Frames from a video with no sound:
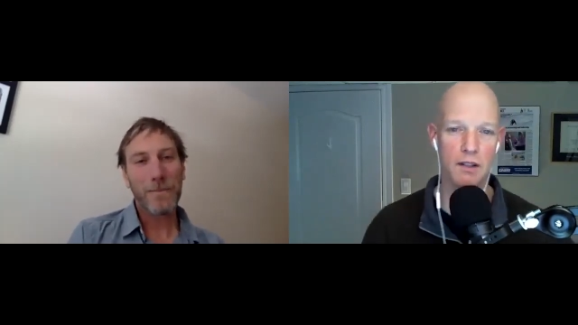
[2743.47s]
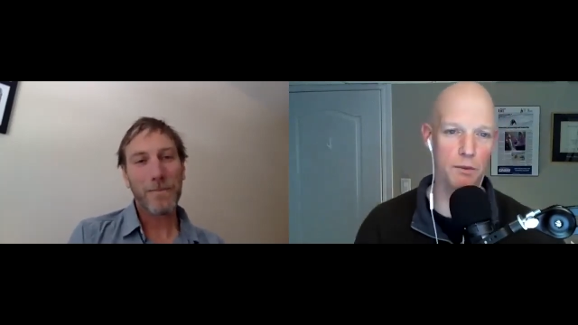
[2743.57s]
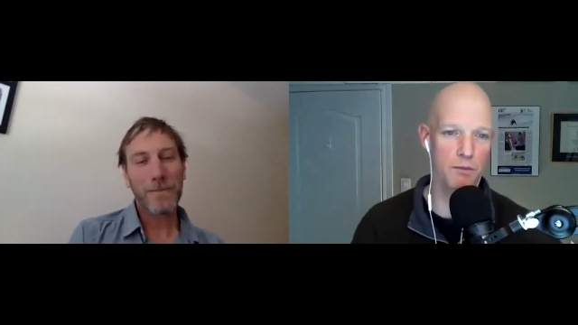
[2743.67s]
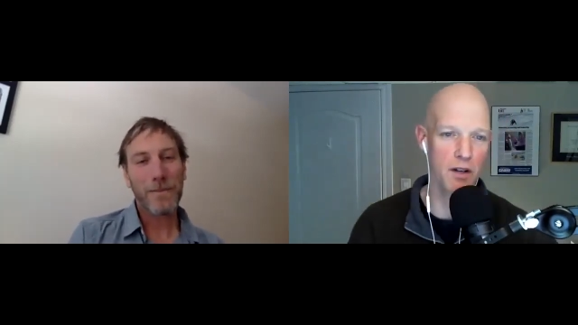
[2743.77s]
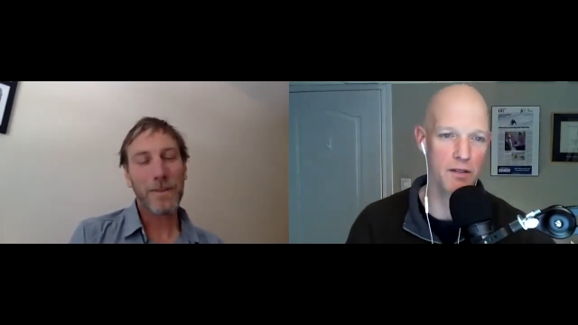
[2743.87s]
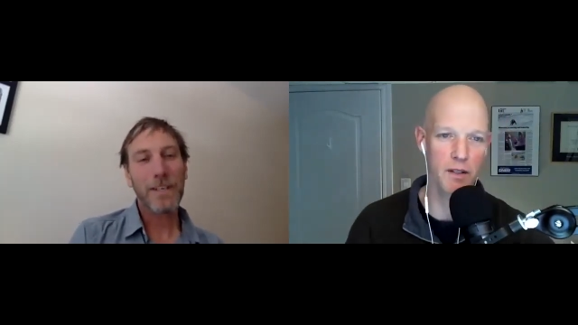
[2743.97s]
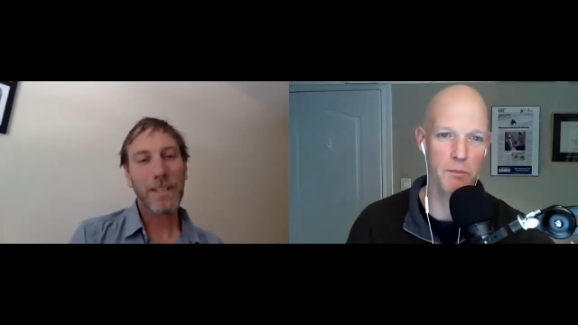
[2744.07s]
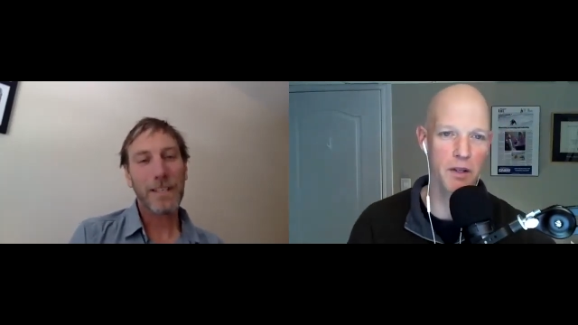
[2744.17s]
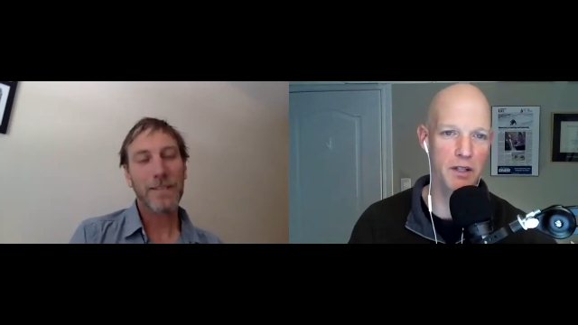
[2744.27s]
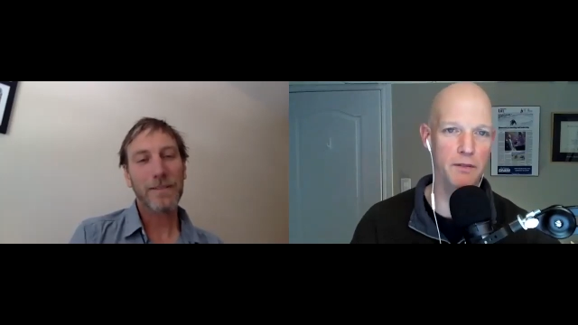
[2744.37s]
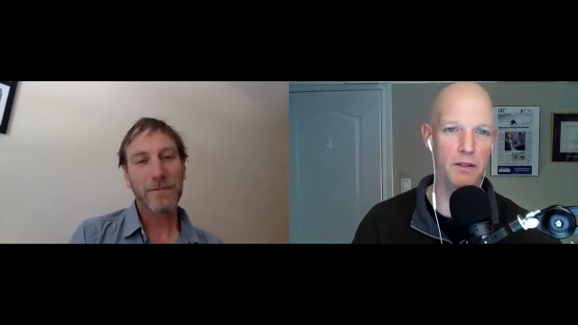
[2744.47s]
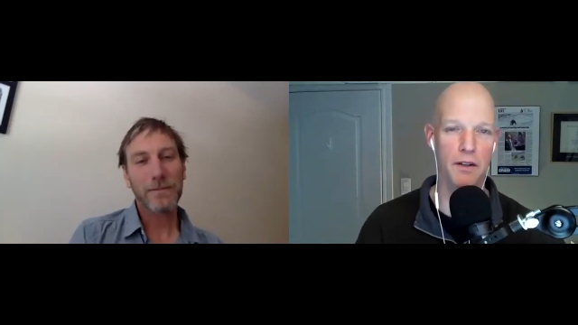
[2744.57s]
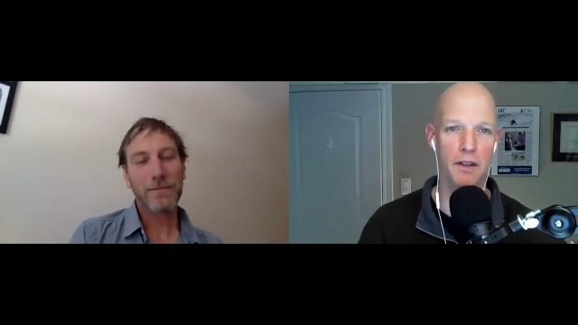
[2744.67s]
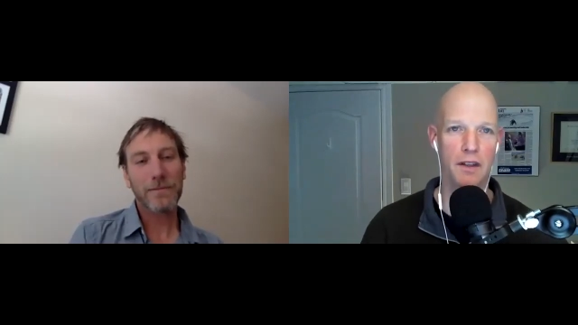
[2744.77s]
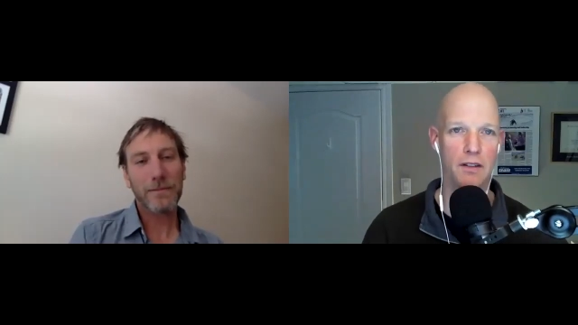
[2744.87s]
Speaker 1: and you're involved in a bunch of
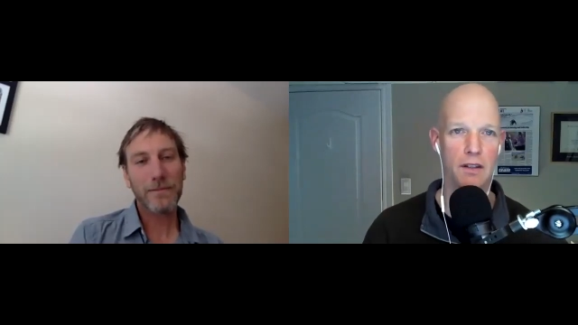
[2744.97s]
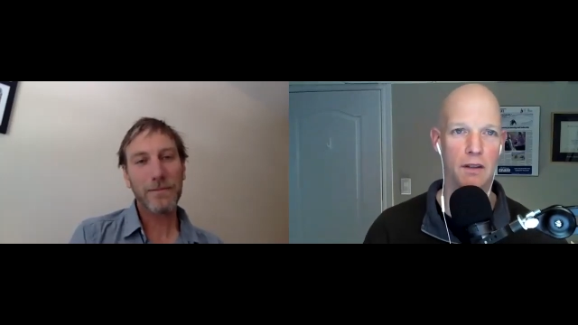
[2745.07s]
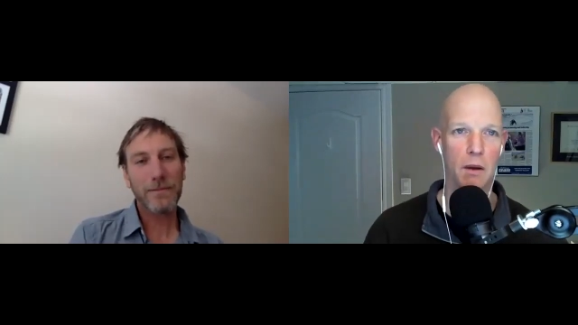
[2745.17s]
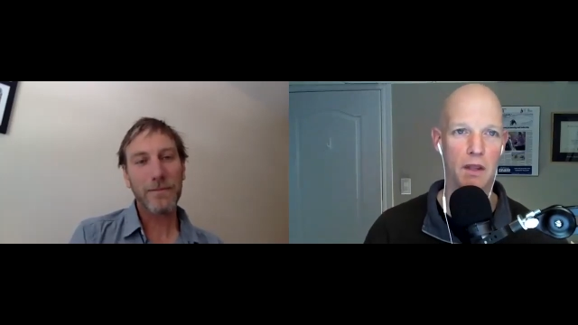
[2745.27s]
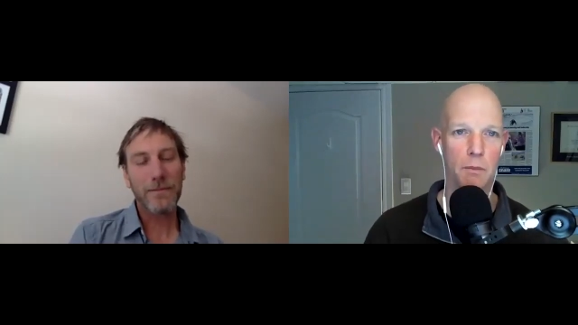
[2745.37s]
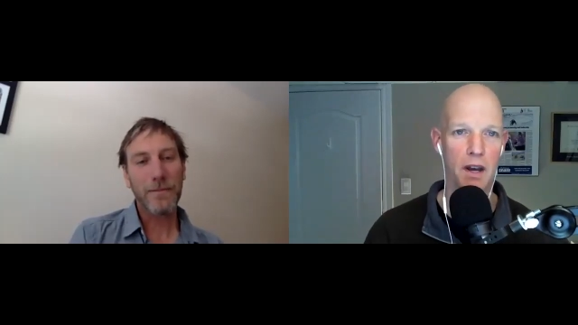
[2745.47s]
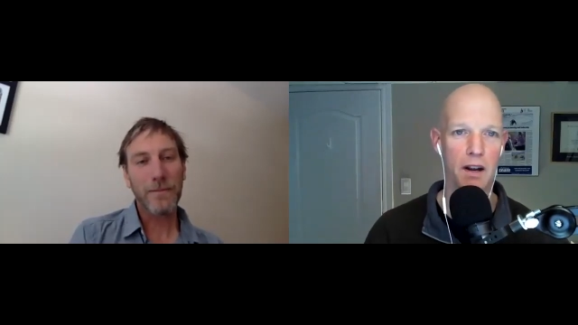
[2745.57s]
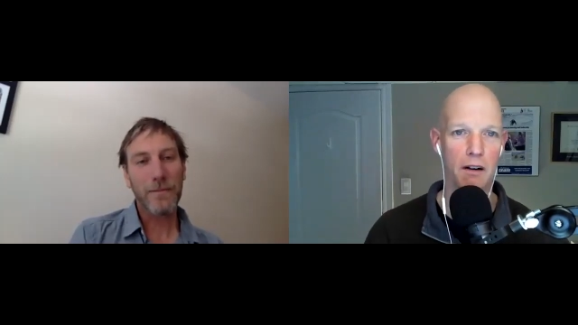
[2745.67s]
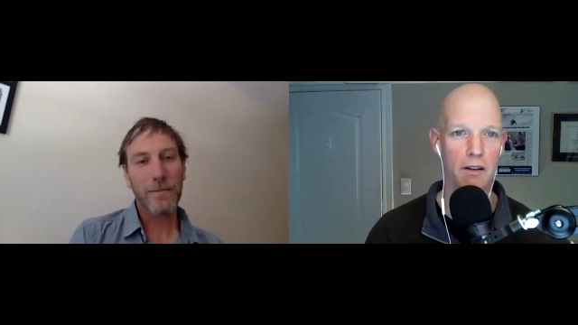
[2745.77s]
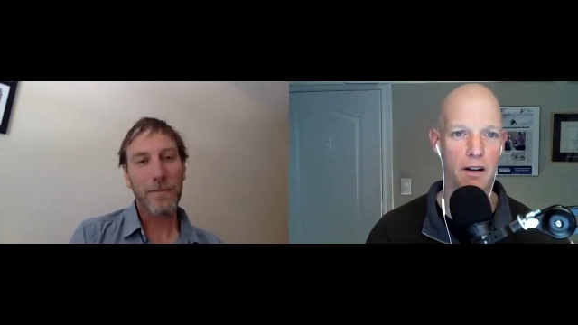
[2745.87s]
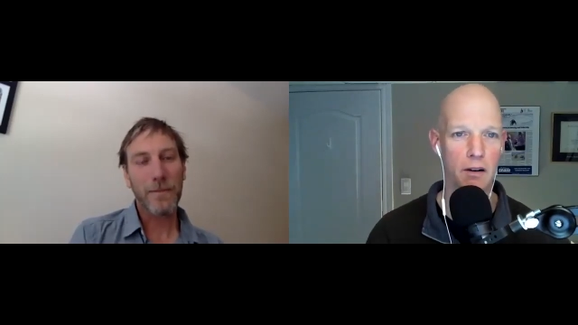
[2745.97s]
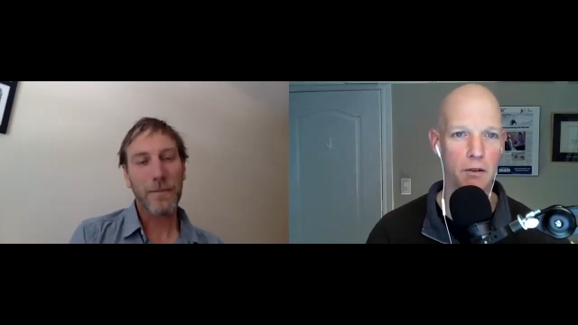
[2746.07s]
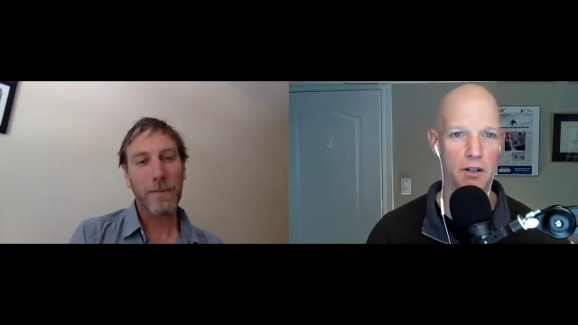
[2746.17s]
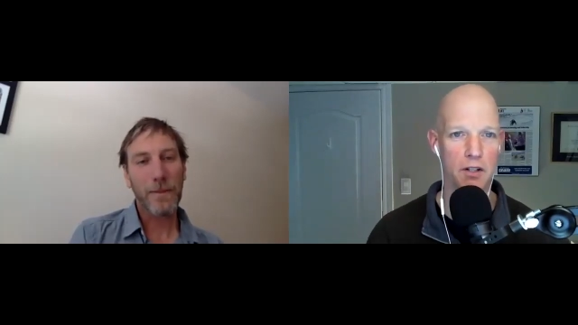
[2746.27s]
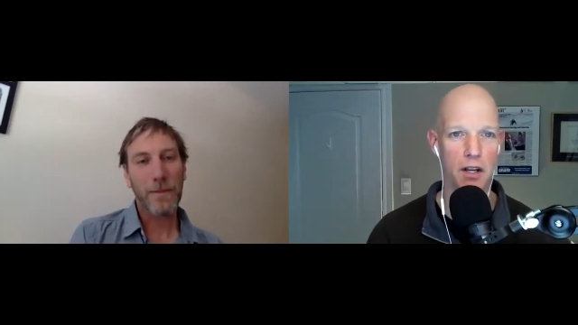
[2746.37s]
other things in the in the Bay Area and
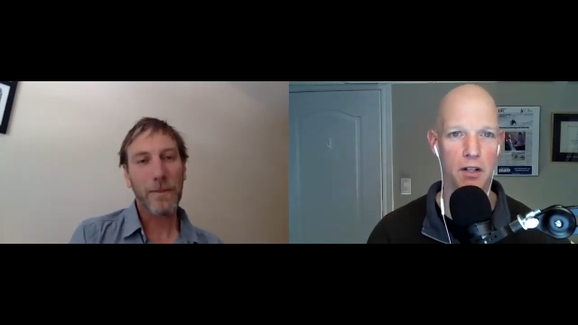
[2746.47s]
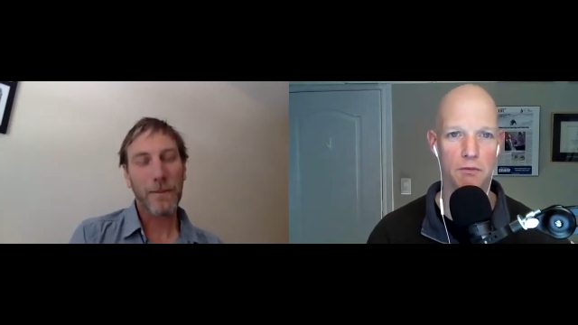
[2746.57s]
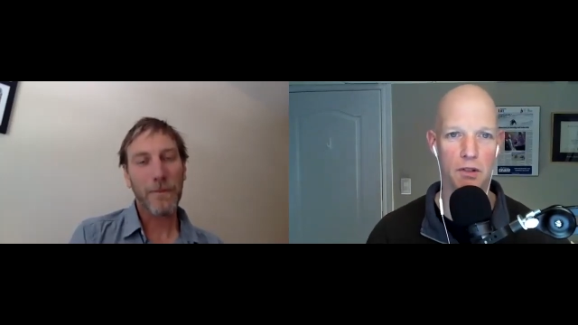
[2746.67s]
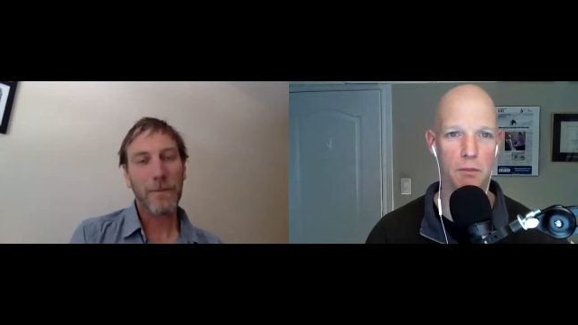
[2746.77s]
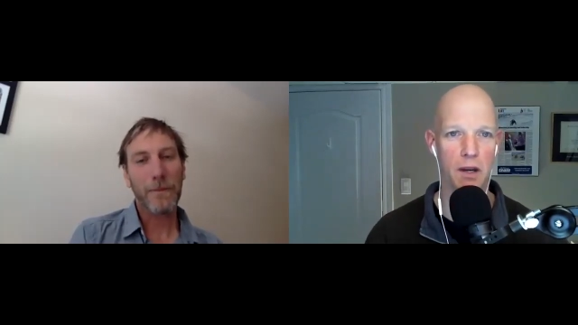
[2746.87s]
outdoor education, risk